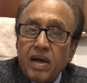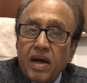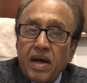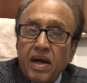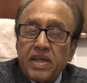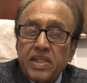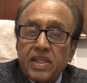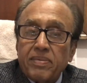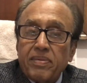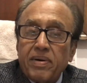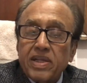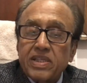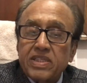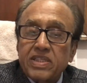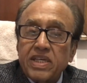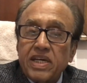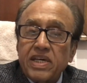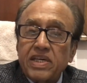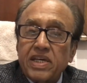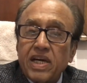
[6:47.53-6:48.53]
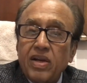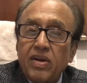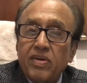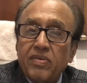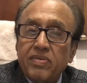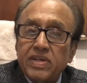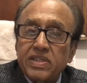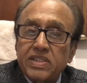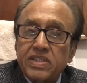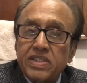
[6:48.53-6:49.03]
Hyderabad Central
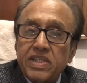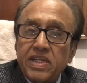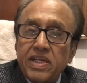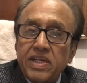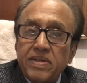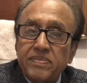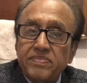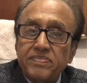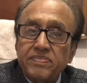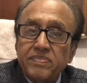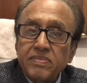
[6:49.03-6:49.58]
University,